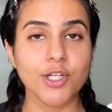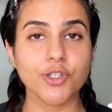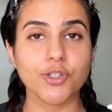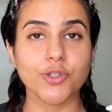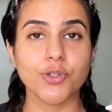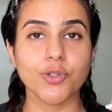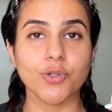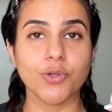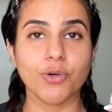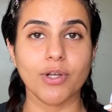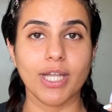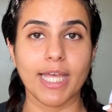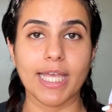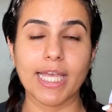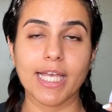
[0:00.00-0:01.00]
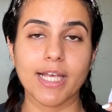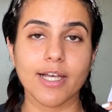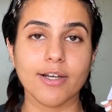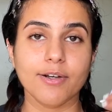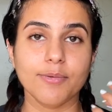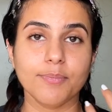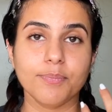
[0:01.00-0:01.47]
to
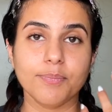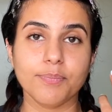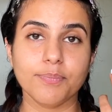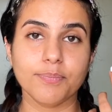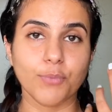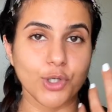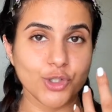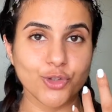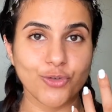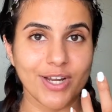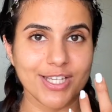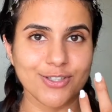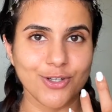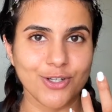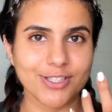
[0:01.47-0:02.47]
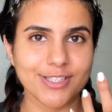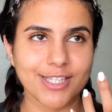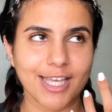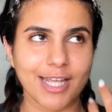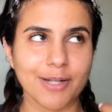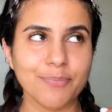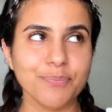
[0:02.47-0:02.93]
like moisturize your
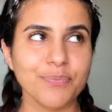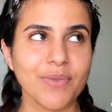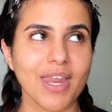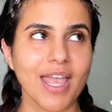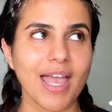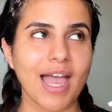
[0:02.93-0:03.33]
skin.